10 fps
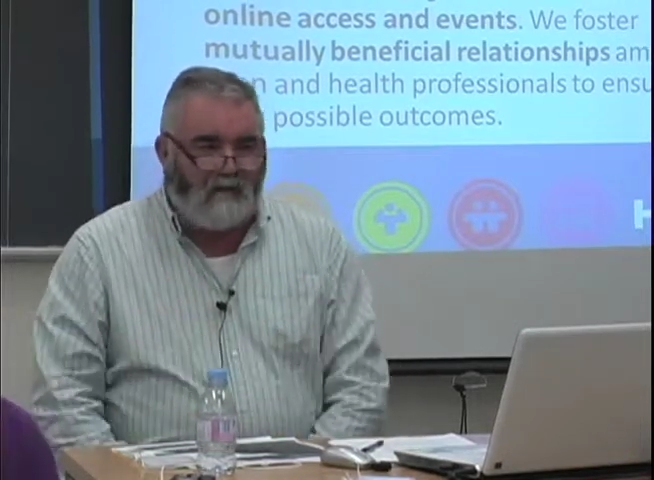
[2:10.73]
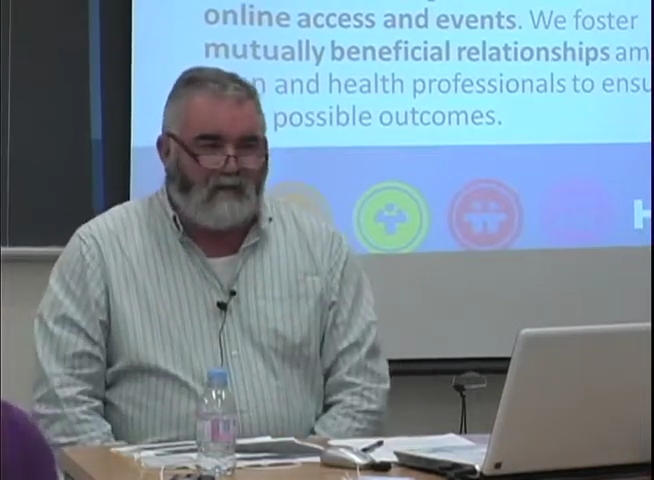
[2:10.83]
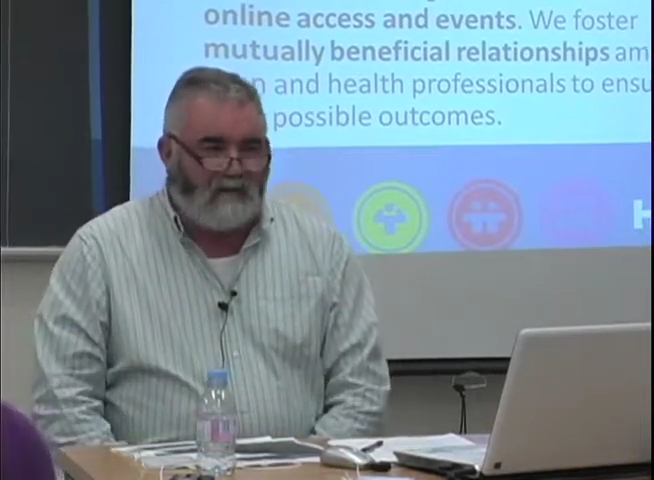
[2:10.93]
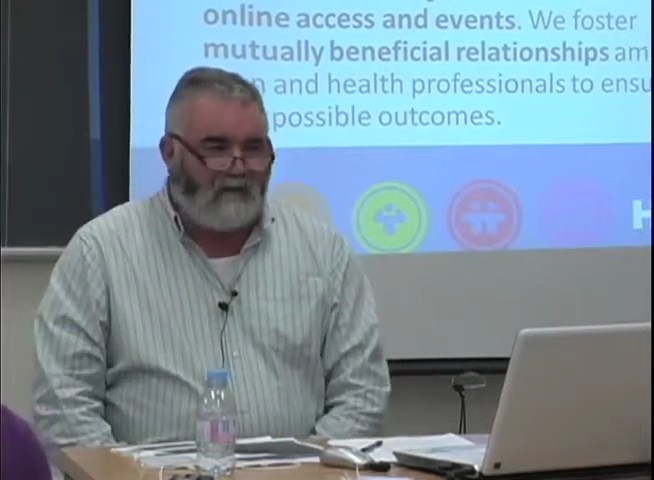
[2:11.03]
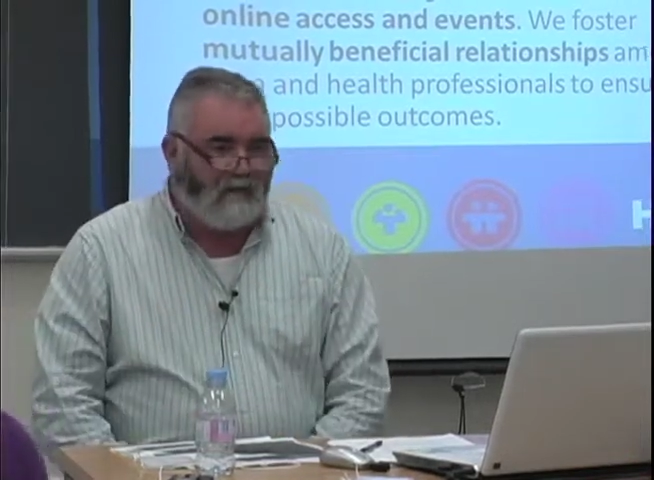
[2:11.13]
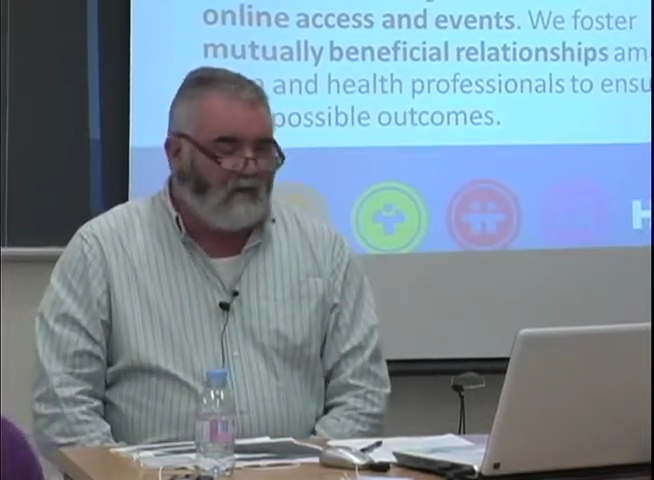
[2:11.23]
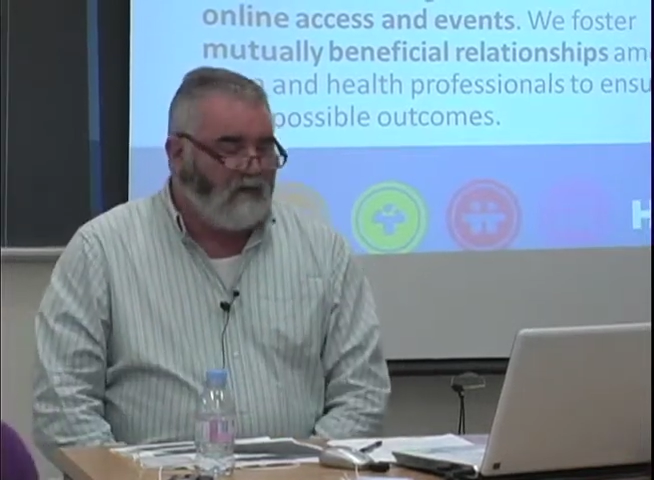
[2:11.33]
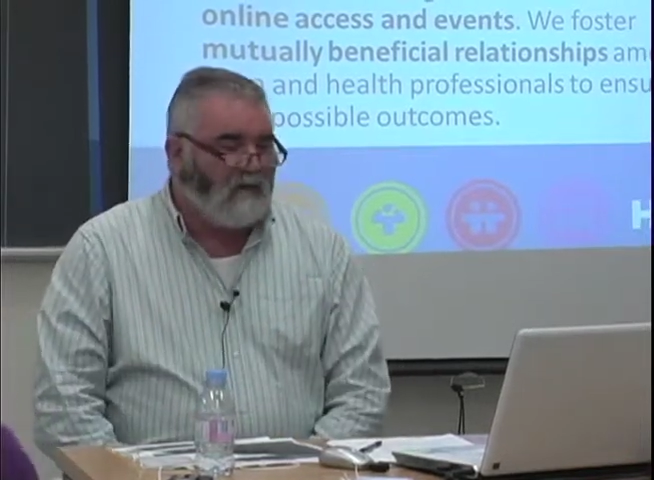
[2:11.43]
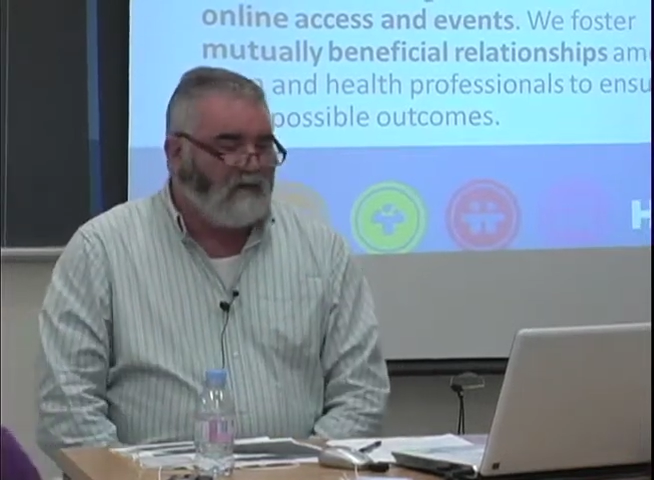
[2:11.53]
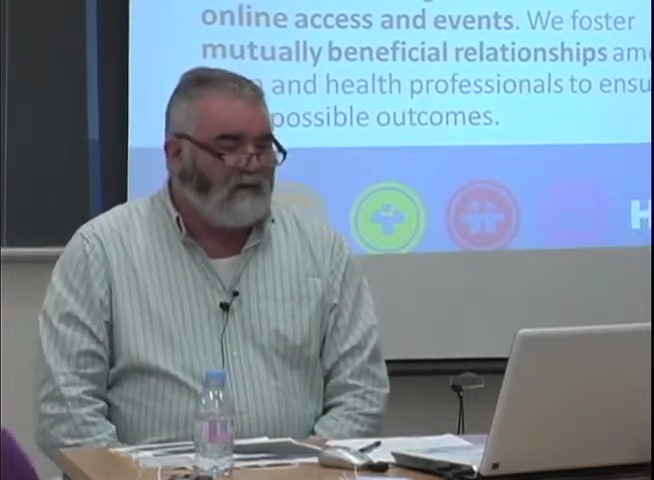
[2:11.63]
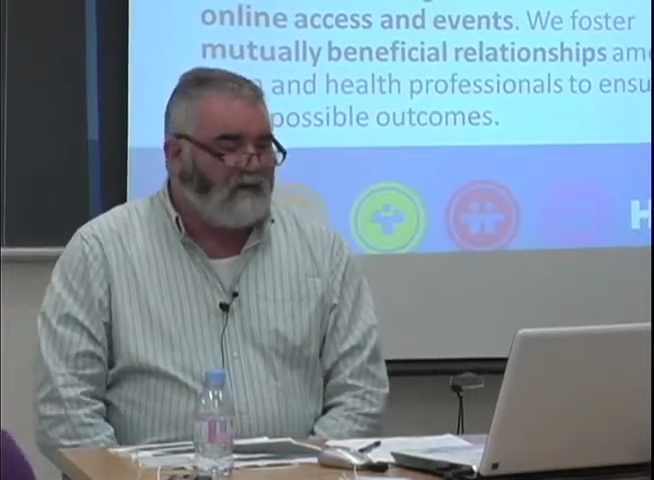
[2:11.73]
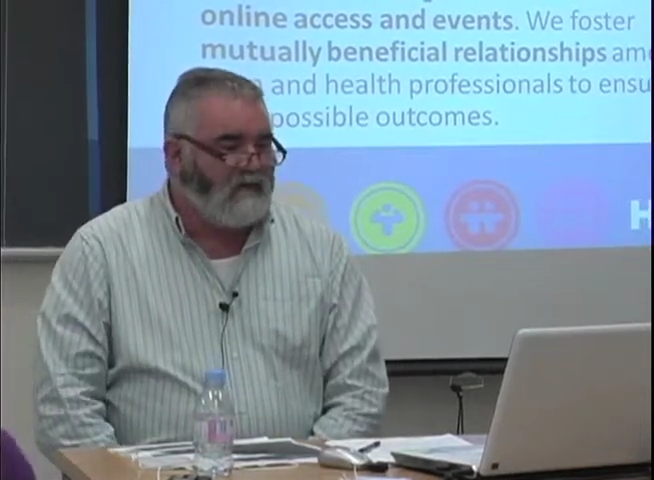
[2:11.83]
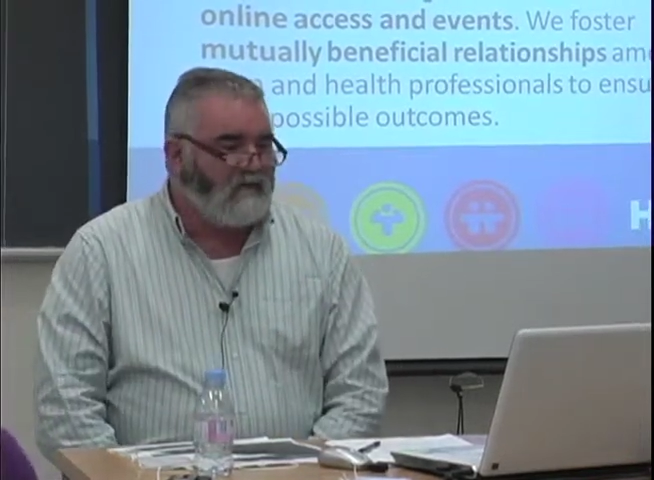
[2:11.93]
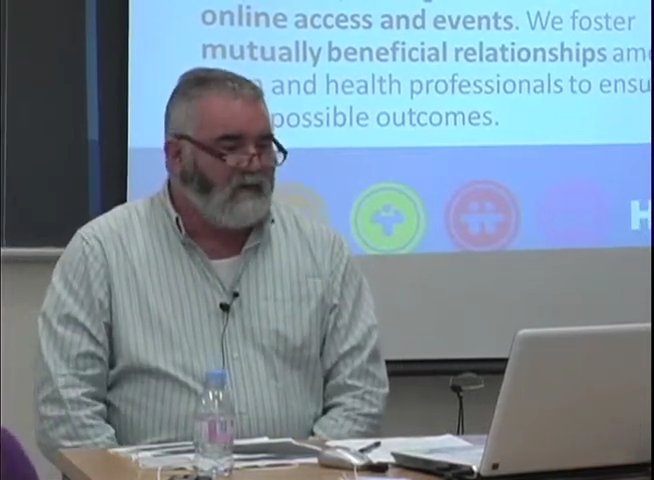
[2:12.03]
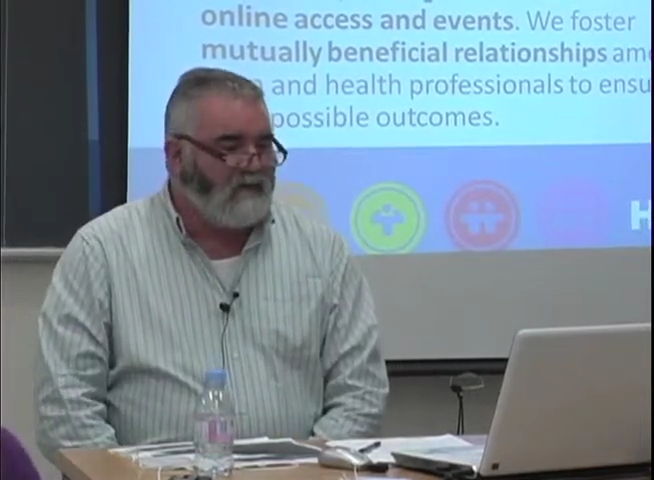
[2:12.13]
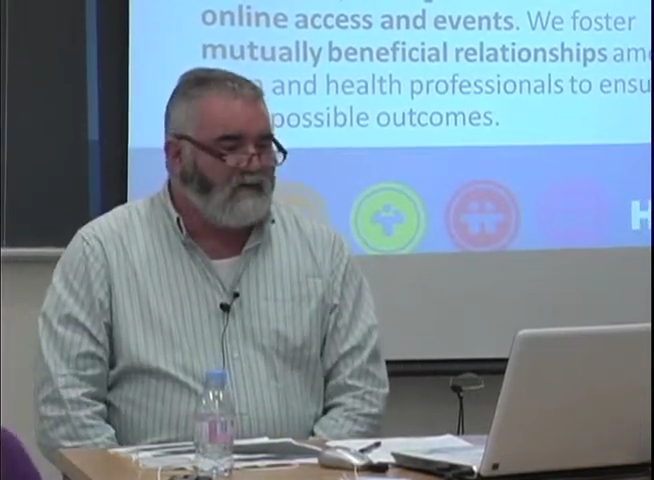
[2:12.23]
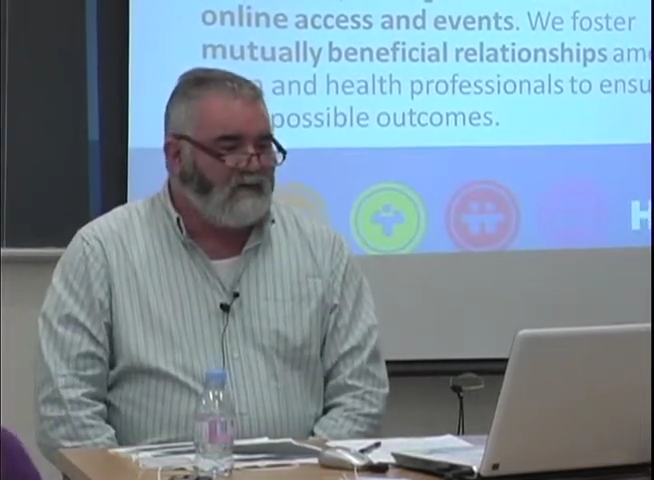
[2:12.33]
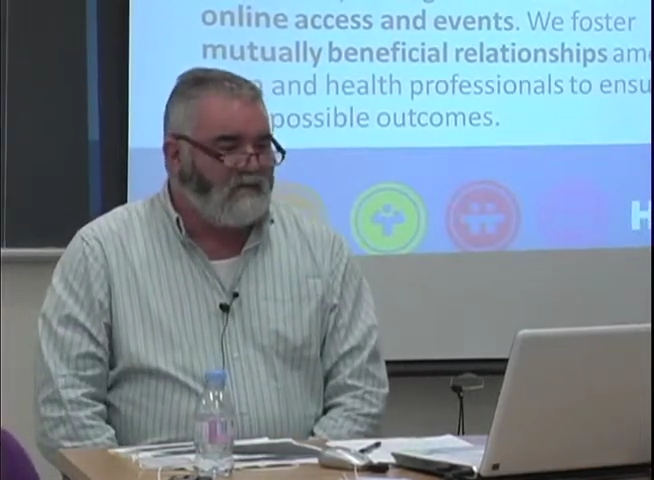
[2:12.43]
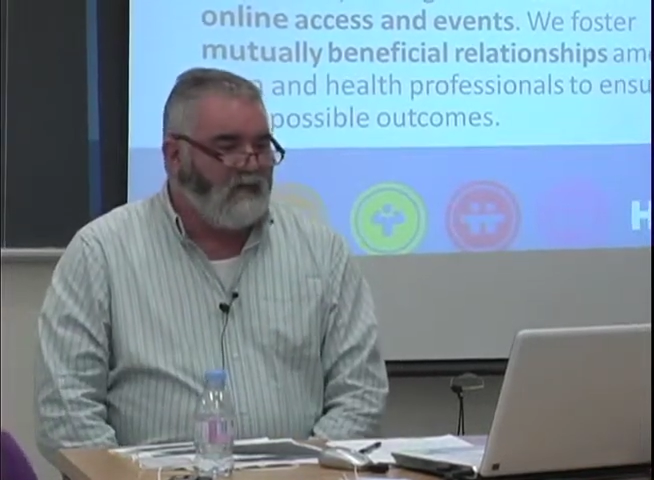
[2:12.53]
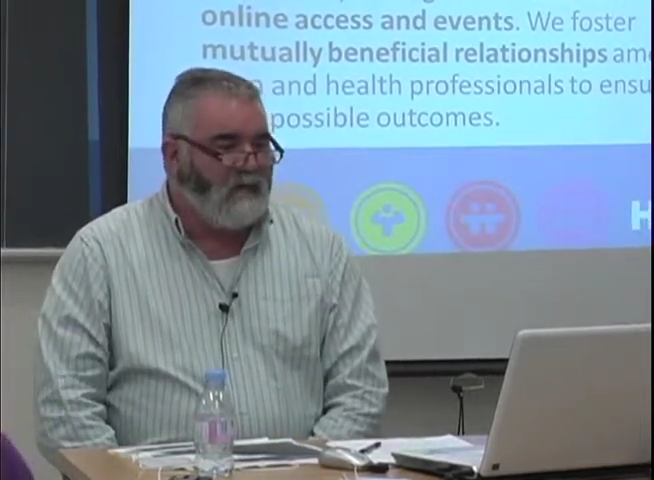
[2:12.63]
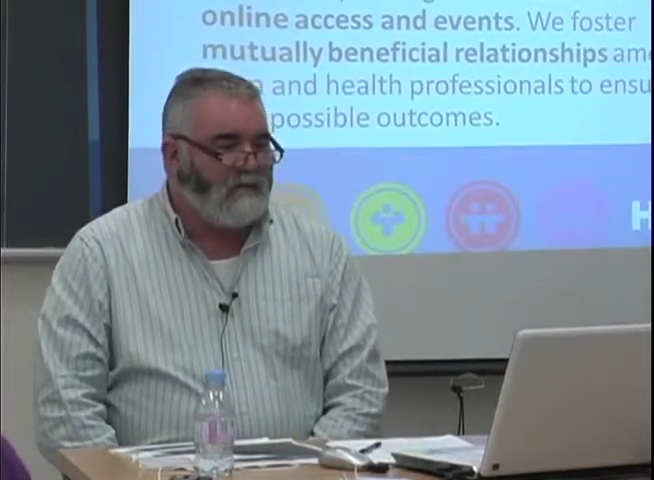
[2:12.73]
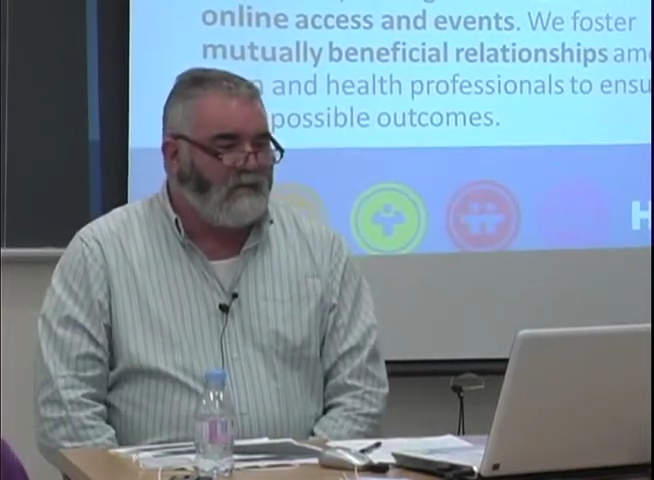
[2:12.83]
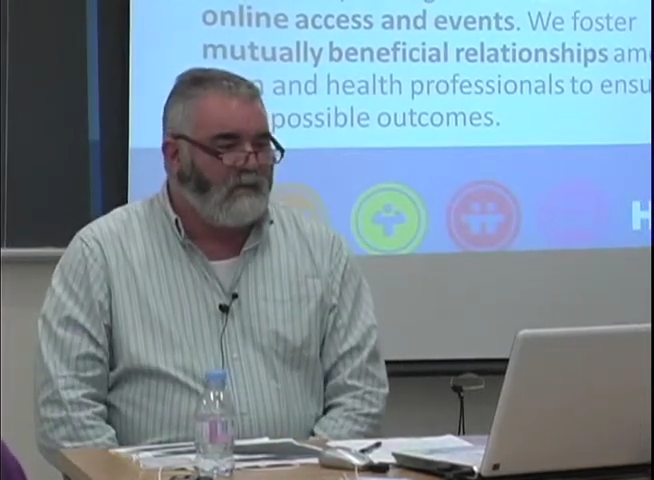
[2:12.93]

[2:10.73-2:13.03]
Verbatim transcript: because that's part of our internet strategy as well.